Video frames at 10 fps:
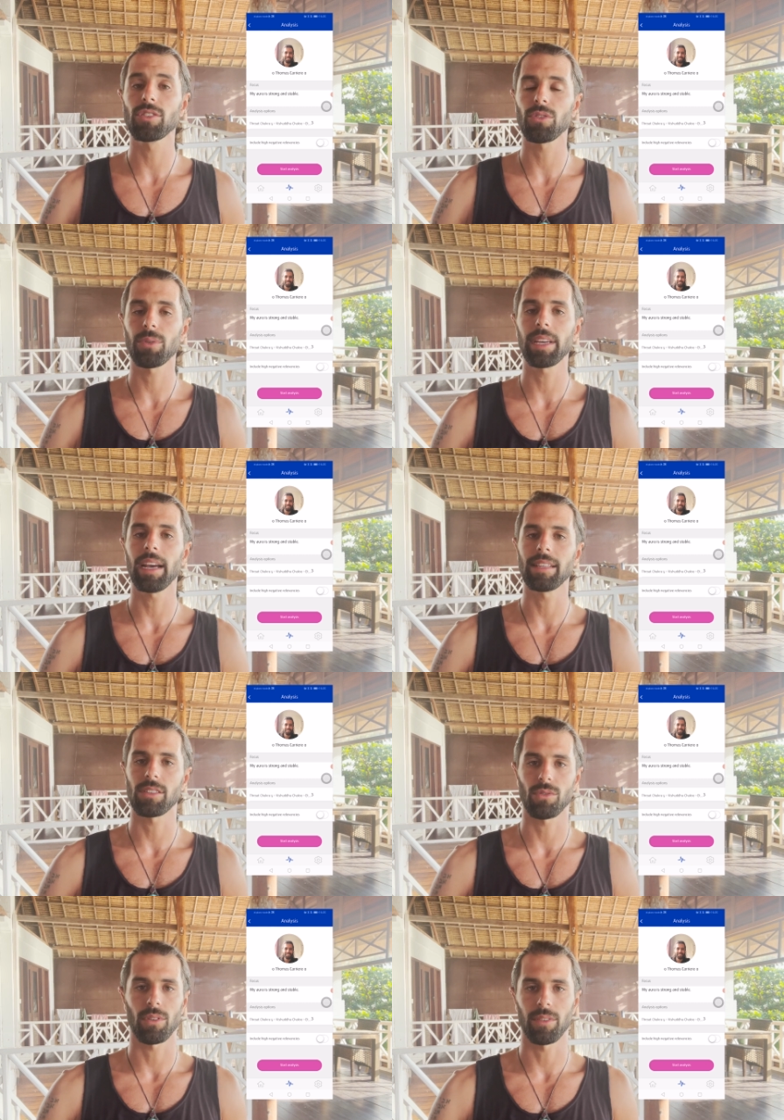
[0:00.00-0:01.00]
story and
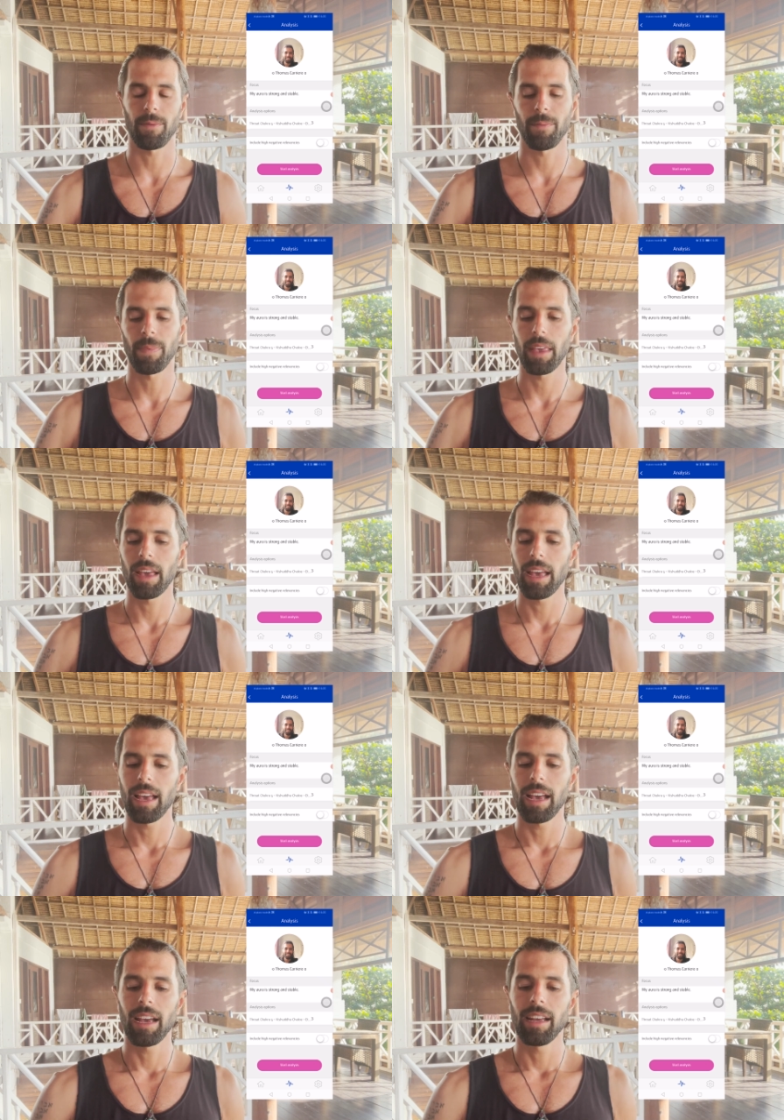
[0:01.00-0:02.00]
so on.
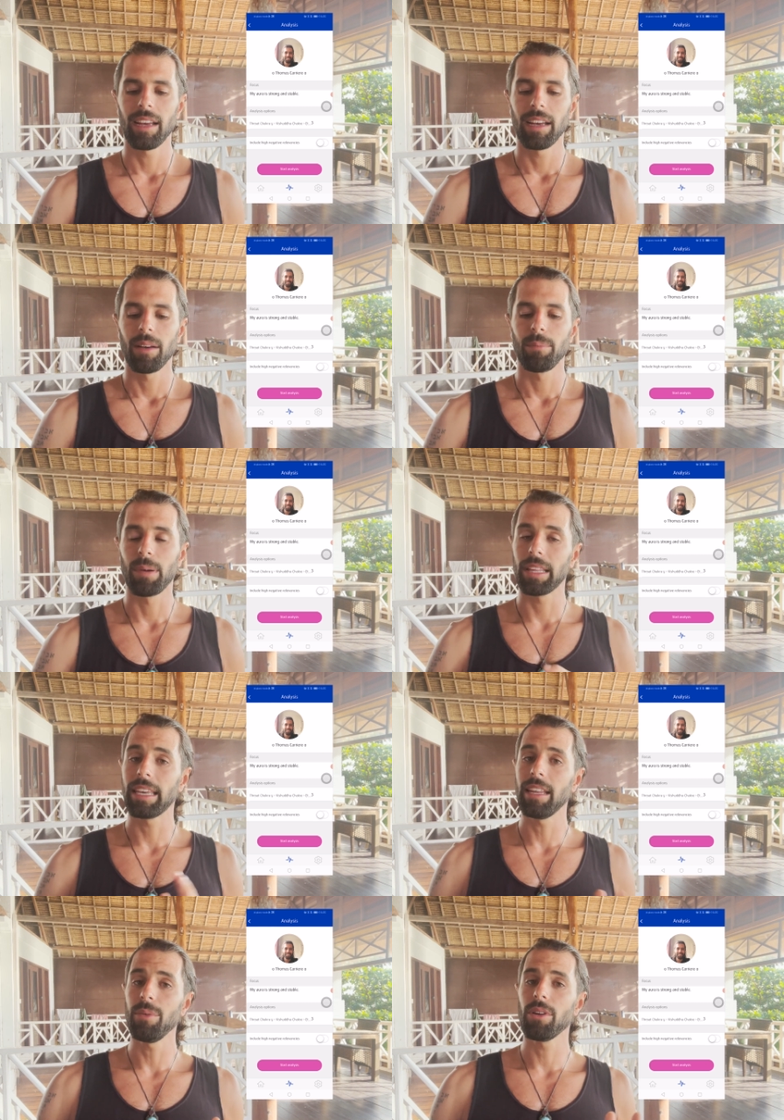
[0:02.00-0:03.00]
But the
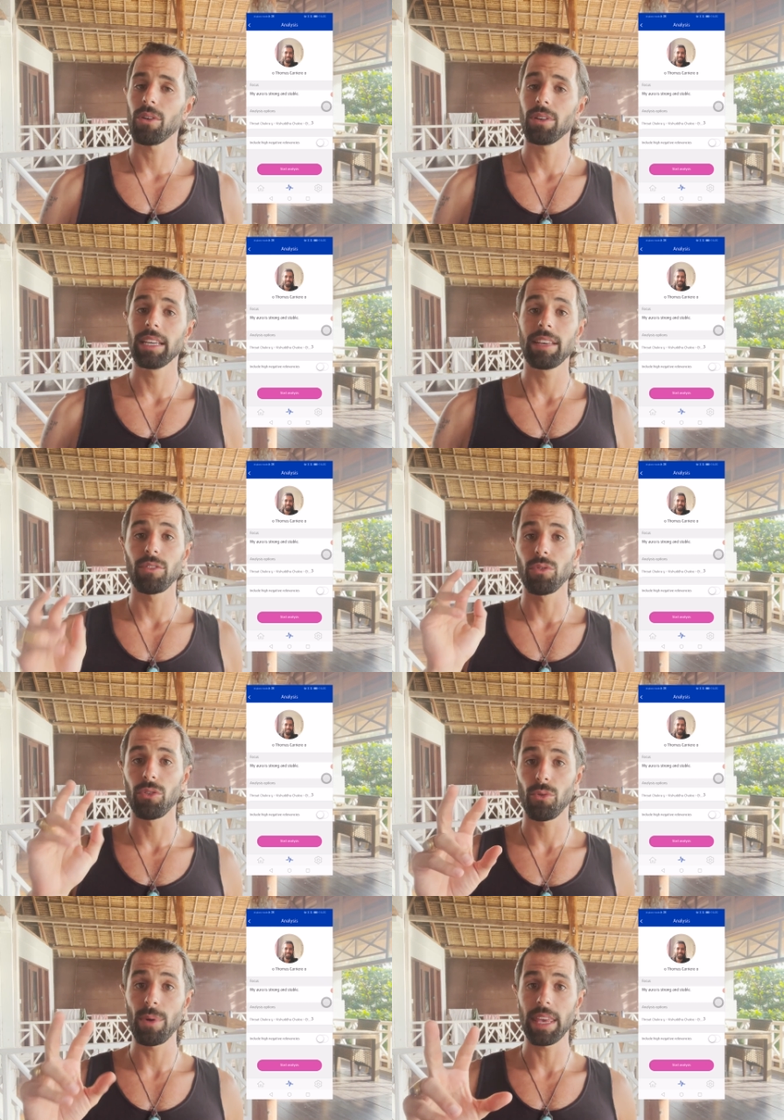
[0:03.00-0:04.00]
Healy will only give you
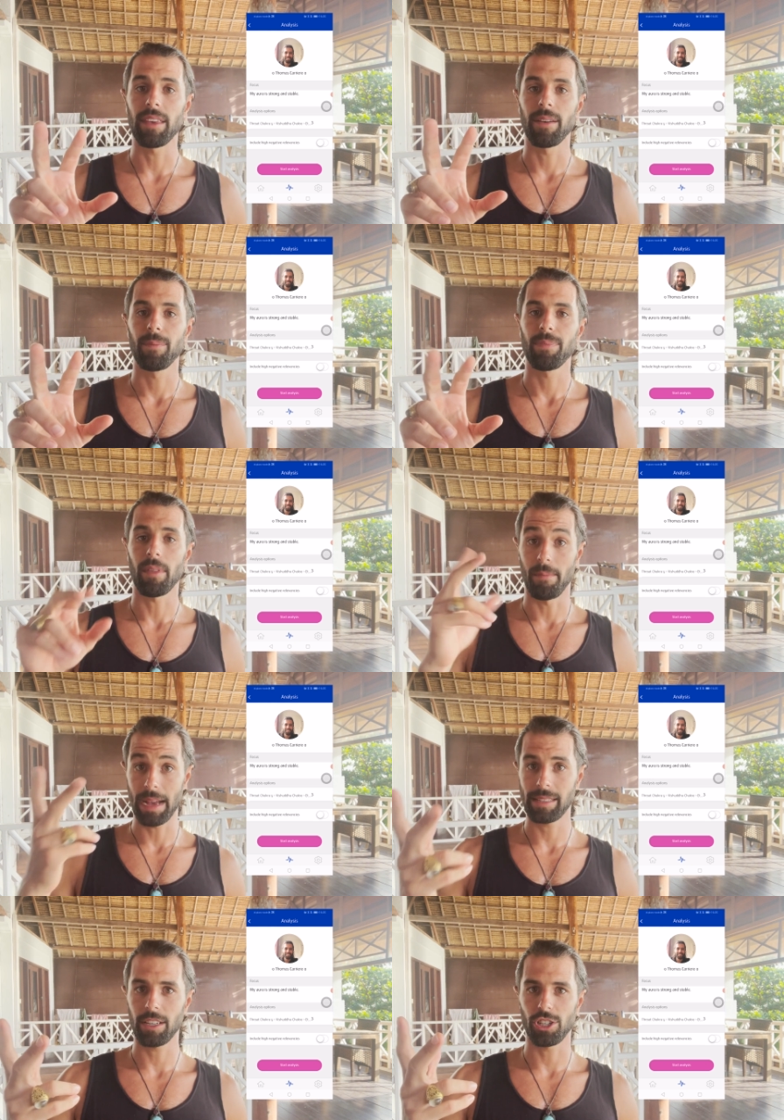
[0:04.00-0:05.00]
3
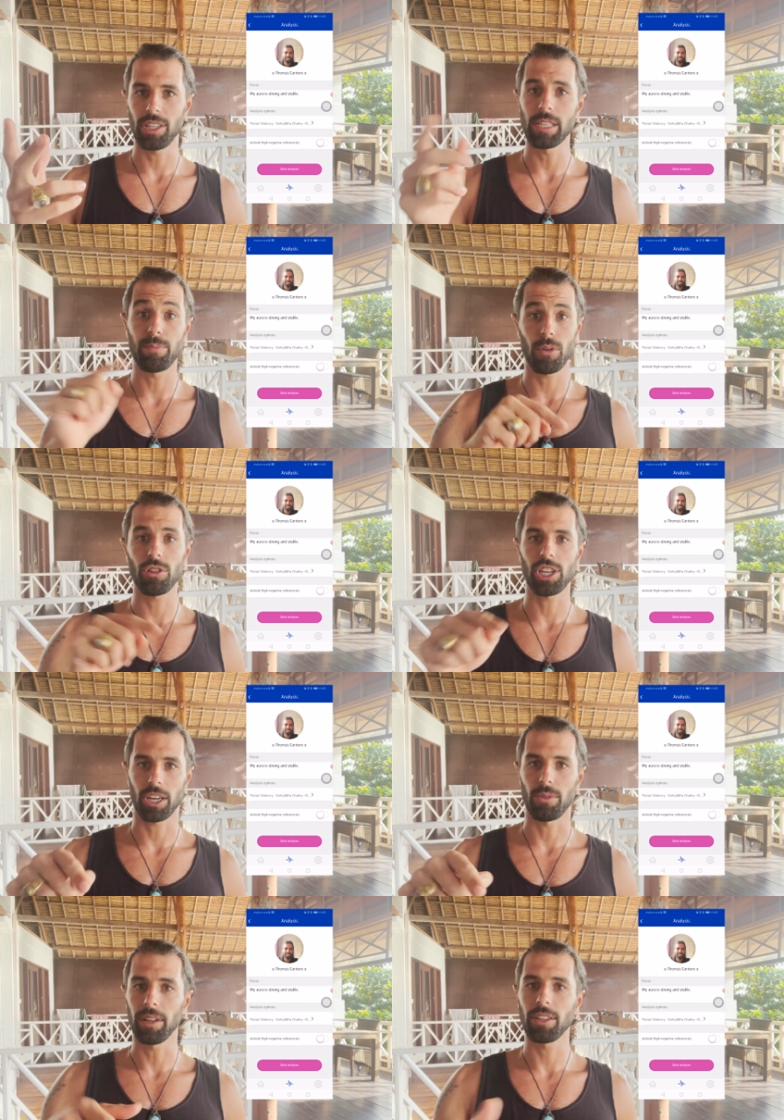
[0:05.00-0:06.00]
messages per
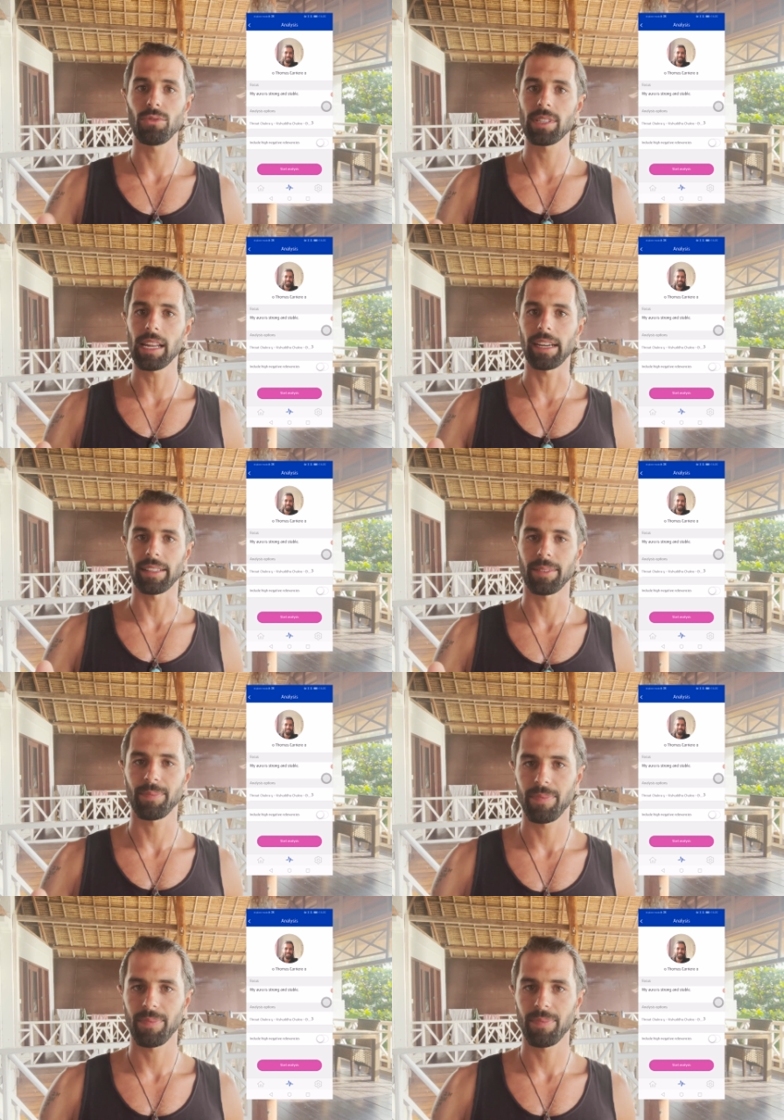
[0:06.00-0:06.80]
chakra that you select.